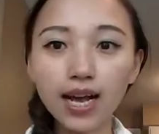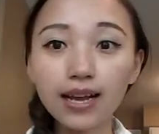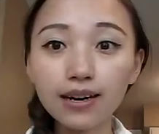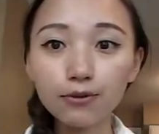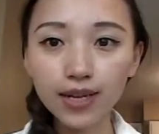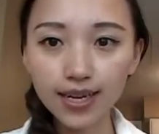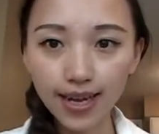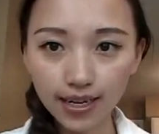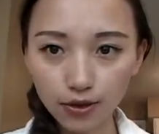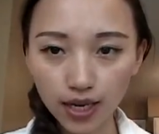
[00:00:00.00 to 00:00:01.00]
I really
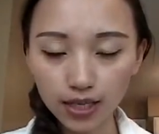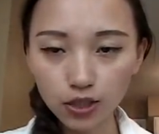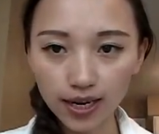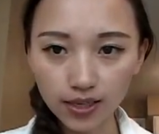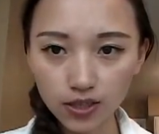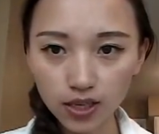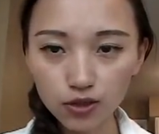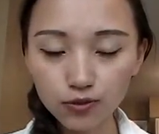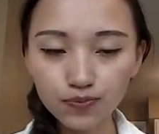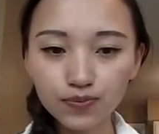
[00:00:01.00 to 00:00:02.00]
like to eat Chinese
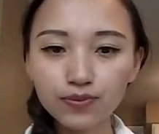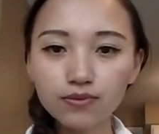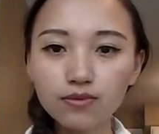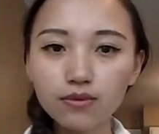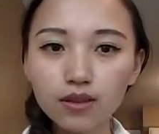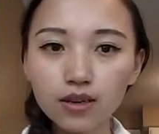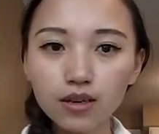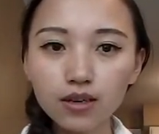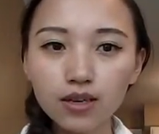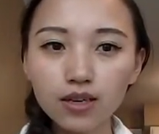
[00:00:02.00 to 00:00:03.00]
dish.
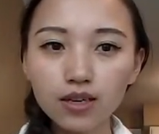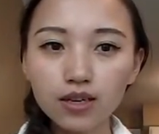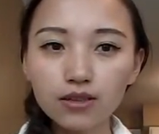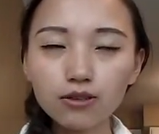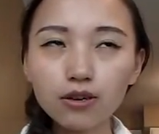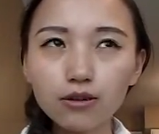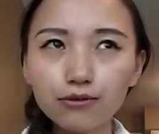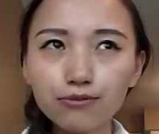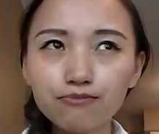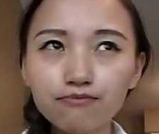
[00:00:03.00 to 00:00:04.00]

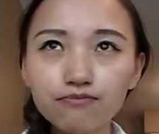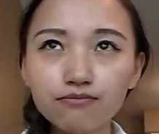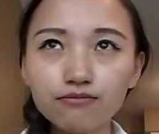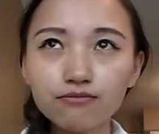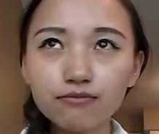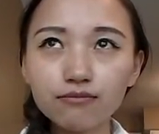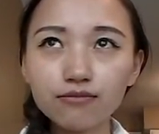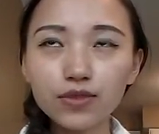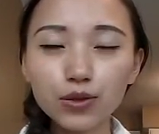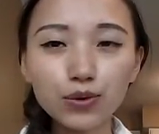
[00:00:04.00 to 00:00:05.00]
So,
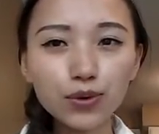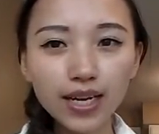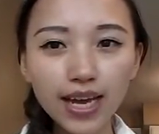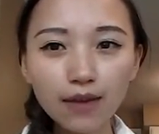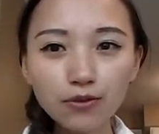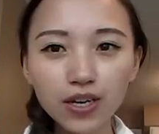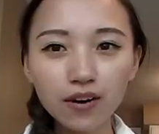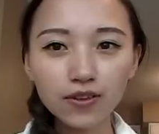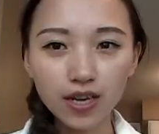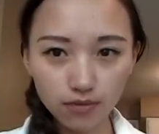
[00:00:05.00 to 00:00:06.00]
do you really have to
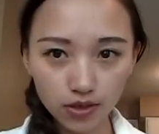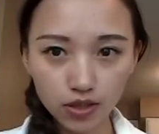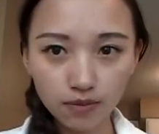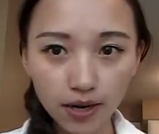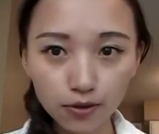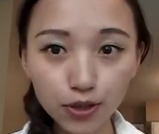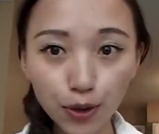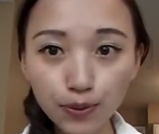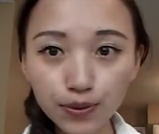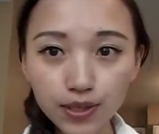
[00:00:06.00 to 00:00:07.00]
care that much about
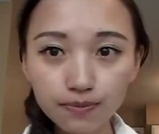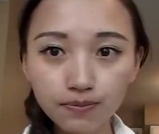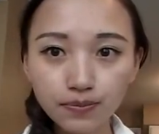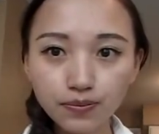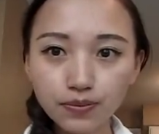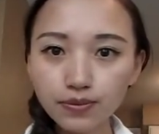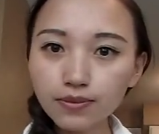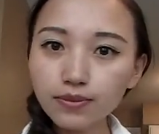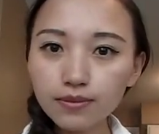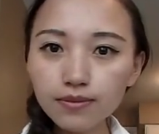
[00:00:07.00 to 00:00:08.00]
tones?
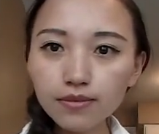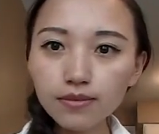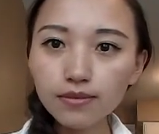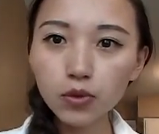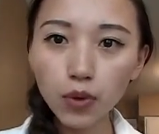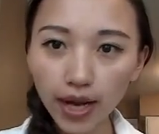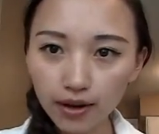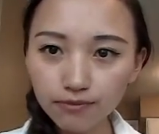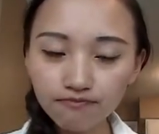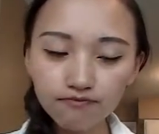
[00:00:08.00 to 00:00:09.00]

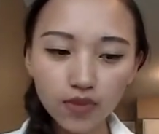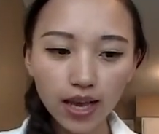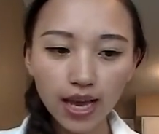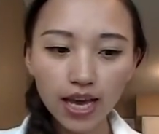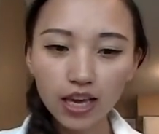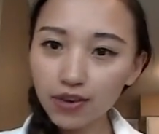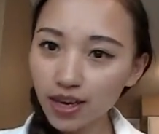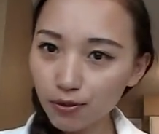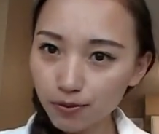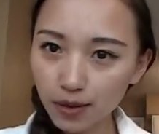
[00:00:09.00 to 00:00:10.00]
Well, if you
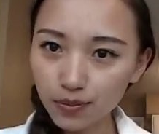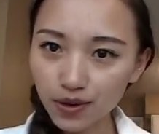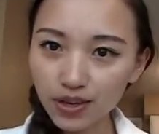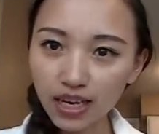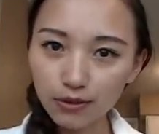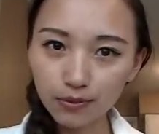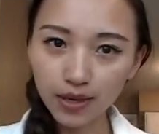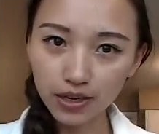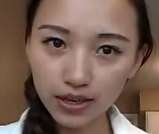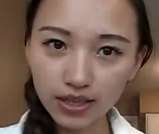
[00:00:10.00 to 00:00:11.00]
can remember, it would be
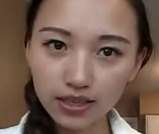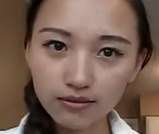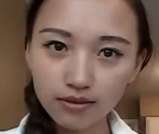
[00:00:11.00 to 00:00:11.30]
good.